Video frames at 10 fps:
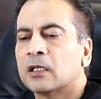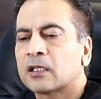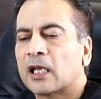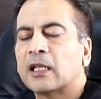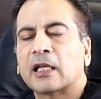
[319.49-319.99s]

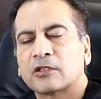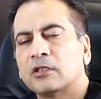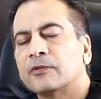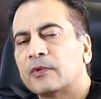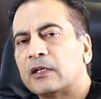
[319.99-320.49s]
can
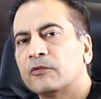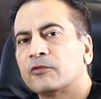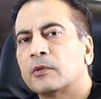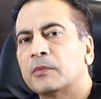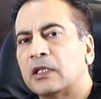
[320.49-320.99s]
actually vary
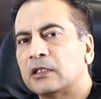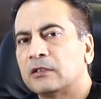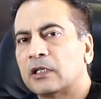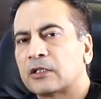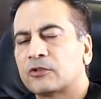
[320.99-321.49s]
from an
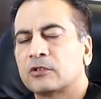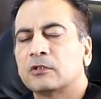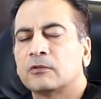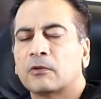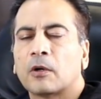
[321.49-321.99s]

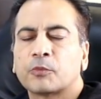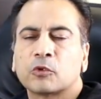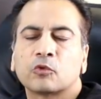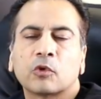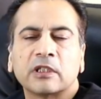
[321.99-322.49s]
injection up
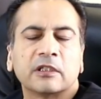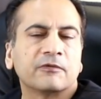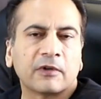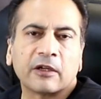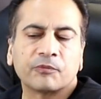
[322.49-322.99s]
to
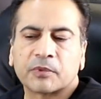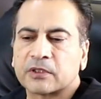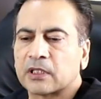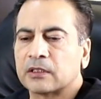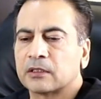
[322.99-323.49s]

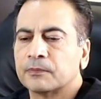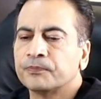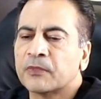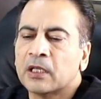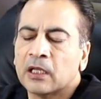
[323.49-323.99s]
25%.
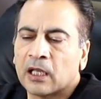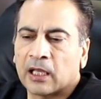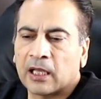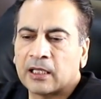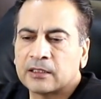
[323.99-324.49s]

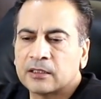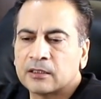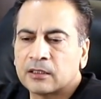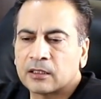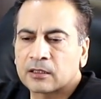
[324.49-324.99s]

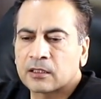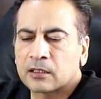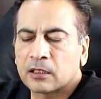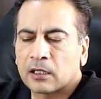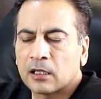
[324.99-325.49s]
And
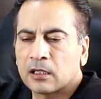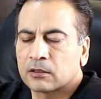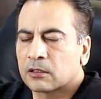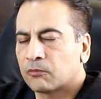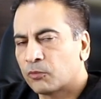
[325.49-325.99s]

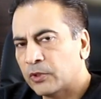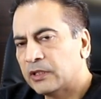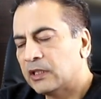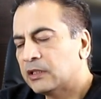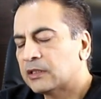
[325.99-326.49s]

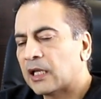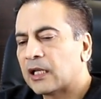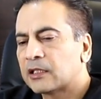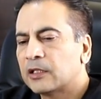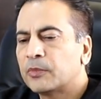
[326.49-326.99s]
with this,
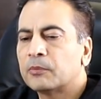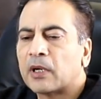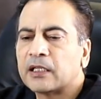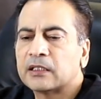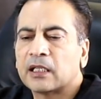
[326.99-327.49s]
and keep in
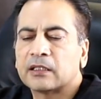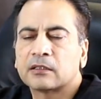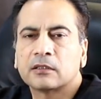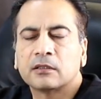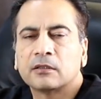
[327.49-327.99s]
mind
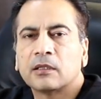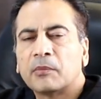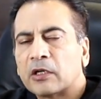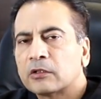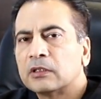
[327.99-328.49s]
that the
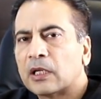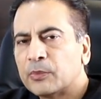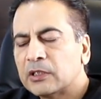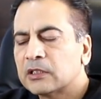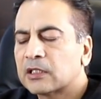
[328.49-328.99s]
American
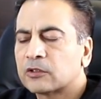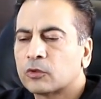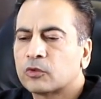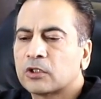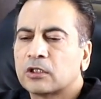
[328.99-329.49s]
Diabetes
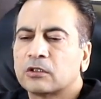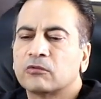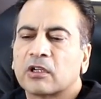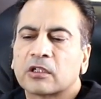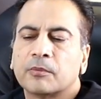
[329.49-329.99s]
Association
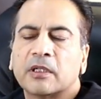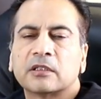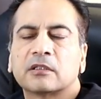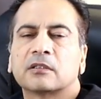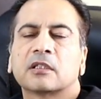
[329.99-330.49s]

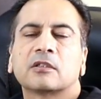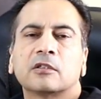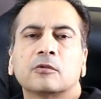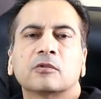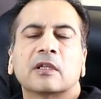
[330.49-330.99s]
recommends
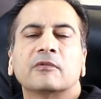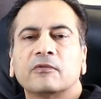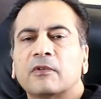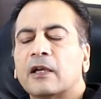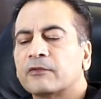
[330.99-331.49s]
60 to
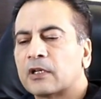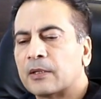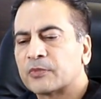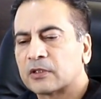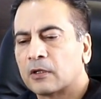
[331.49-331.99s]
75
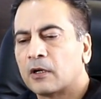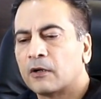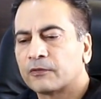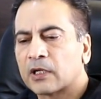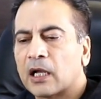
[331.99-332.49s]
grams
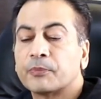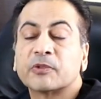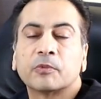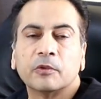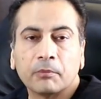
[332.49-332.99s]
of
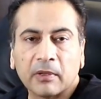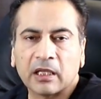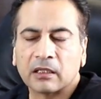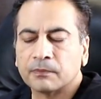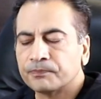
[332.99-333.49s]
carbs per meal.